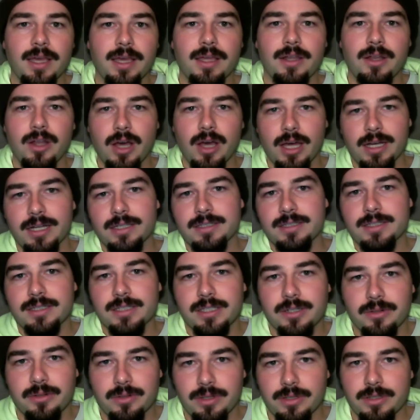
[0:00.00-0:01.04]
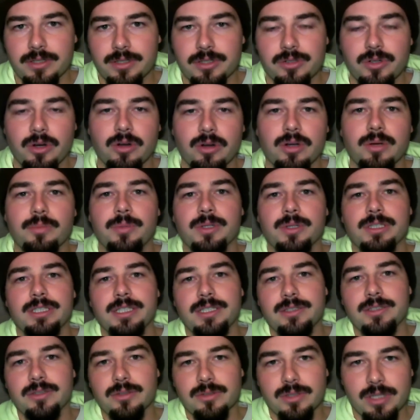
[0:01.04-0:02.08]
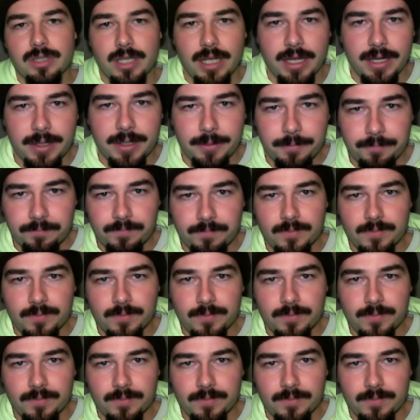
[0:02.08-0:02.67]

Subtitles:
Not necessarily the stroke, but diesels like